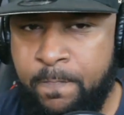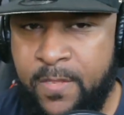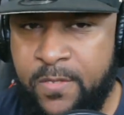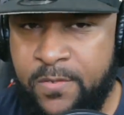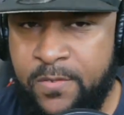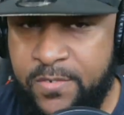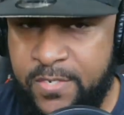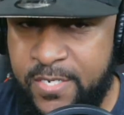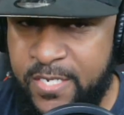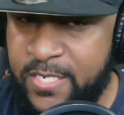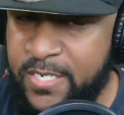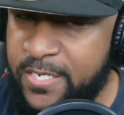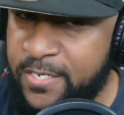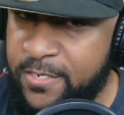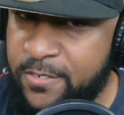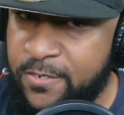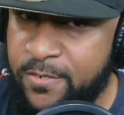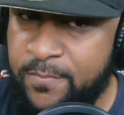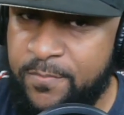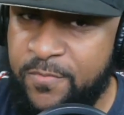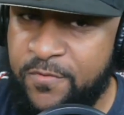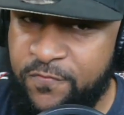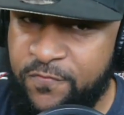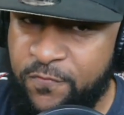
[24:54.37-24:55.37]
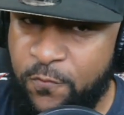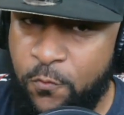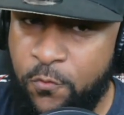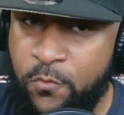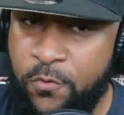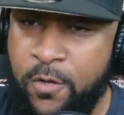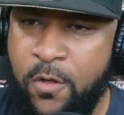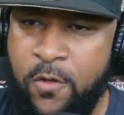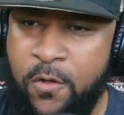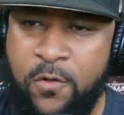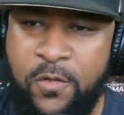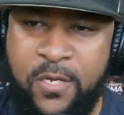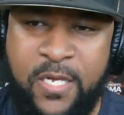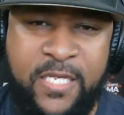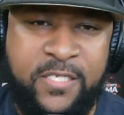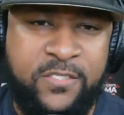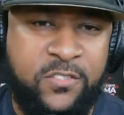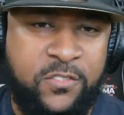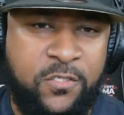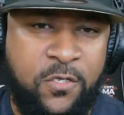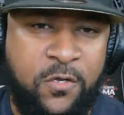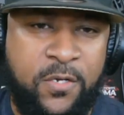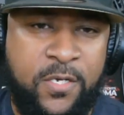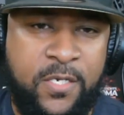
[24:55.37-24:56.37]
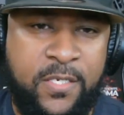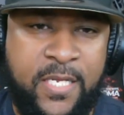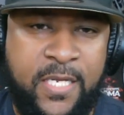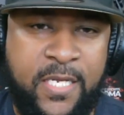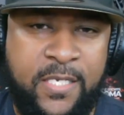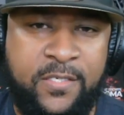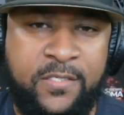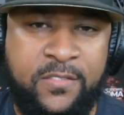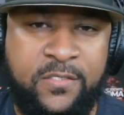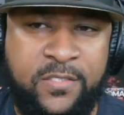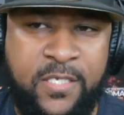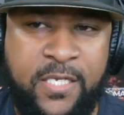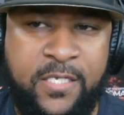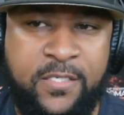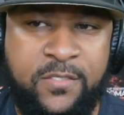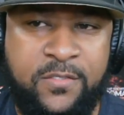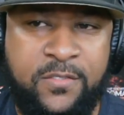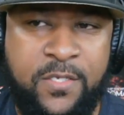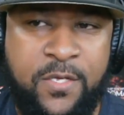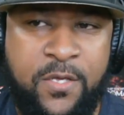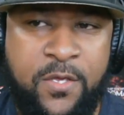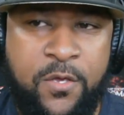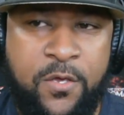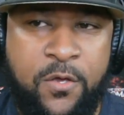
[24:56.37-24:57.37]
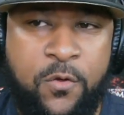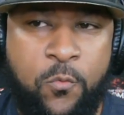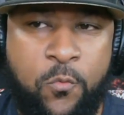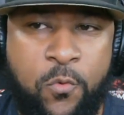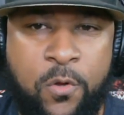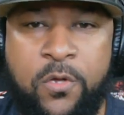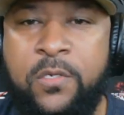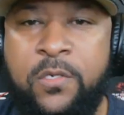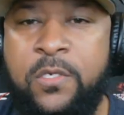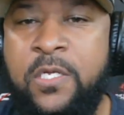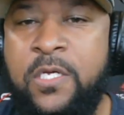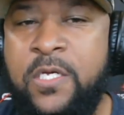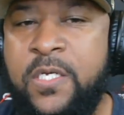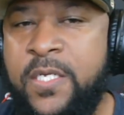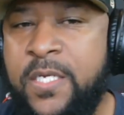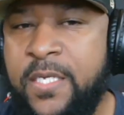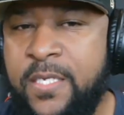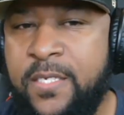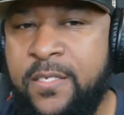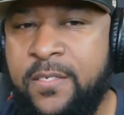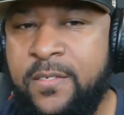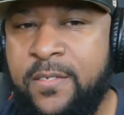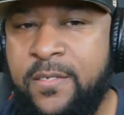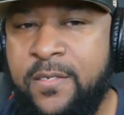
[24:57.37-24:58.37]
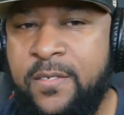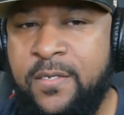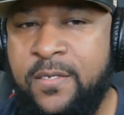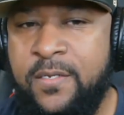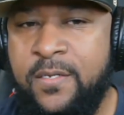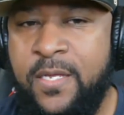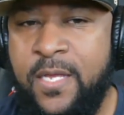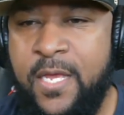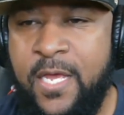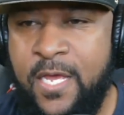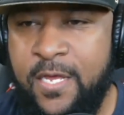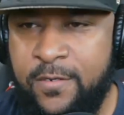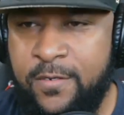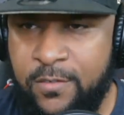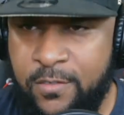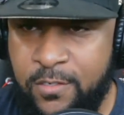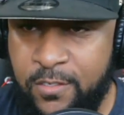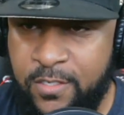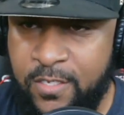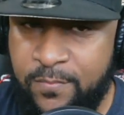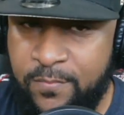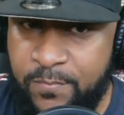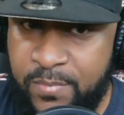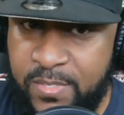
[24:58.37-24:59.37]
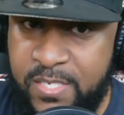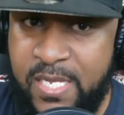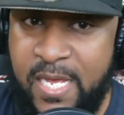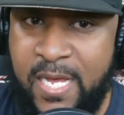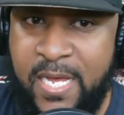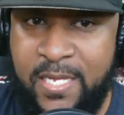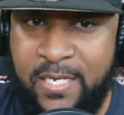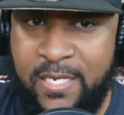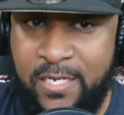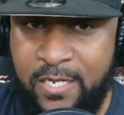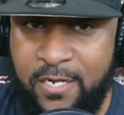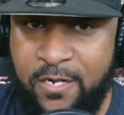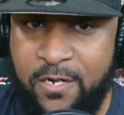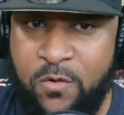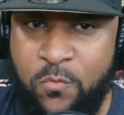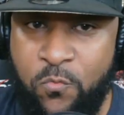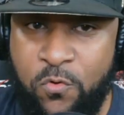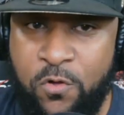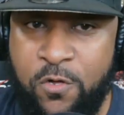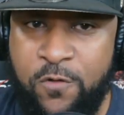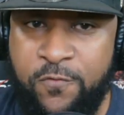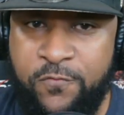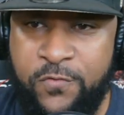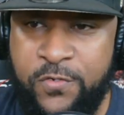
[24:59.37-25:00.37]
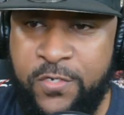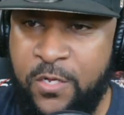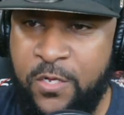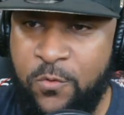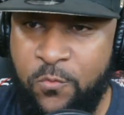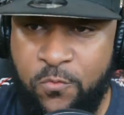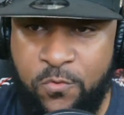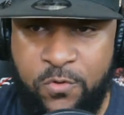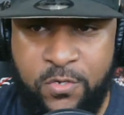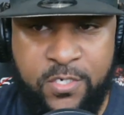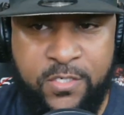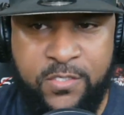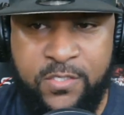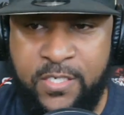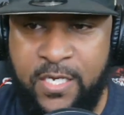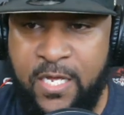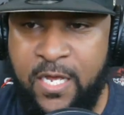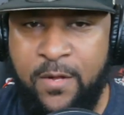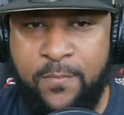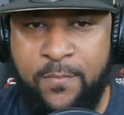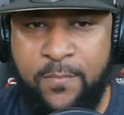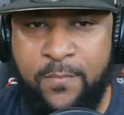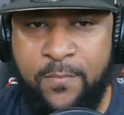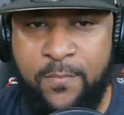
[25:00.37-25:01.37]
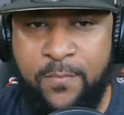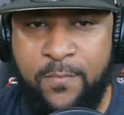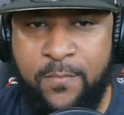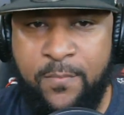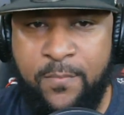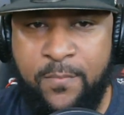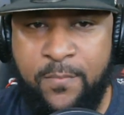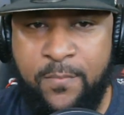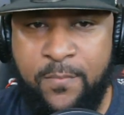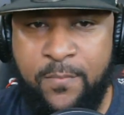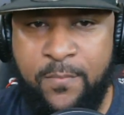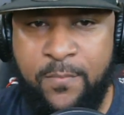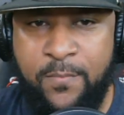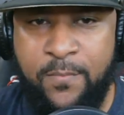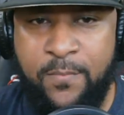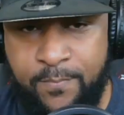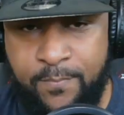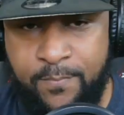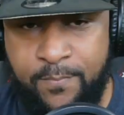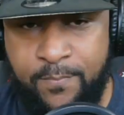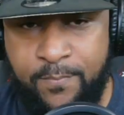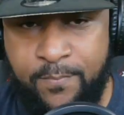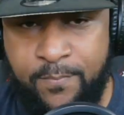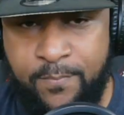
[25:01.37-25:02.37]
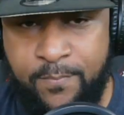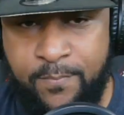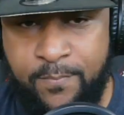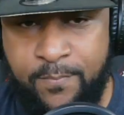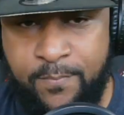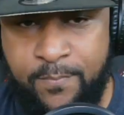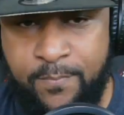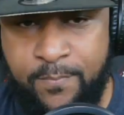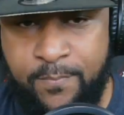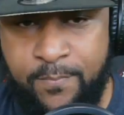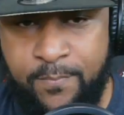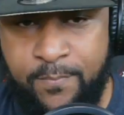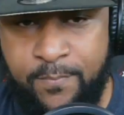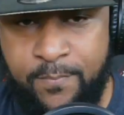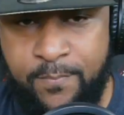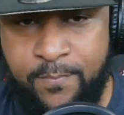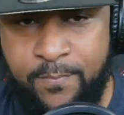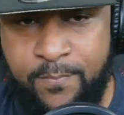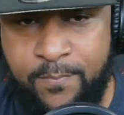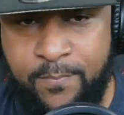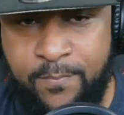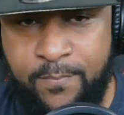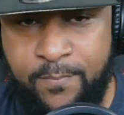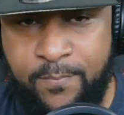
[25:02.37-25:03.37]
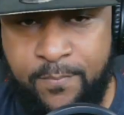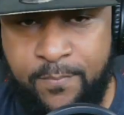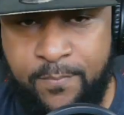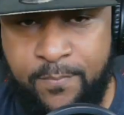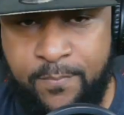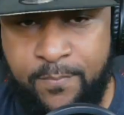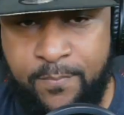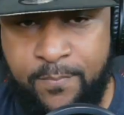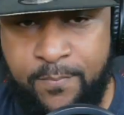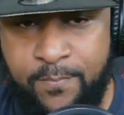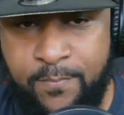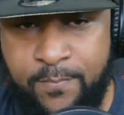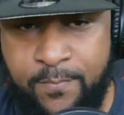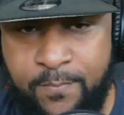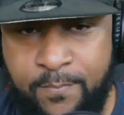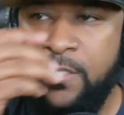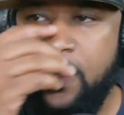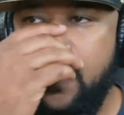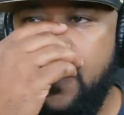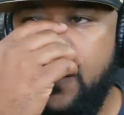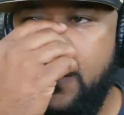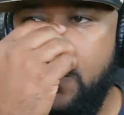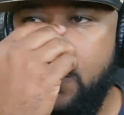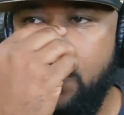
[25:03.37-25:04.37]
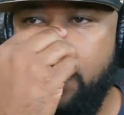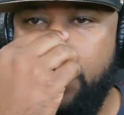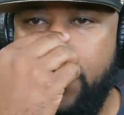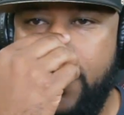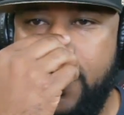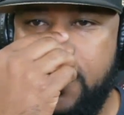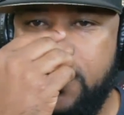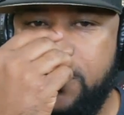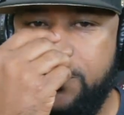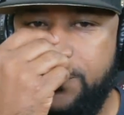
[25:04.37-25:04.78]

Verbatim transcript: did hear before all that started that the Saints were looking at looking beyond Larry Warford. They wanted, and I remember reading about that as well. So I don't think he was in the long range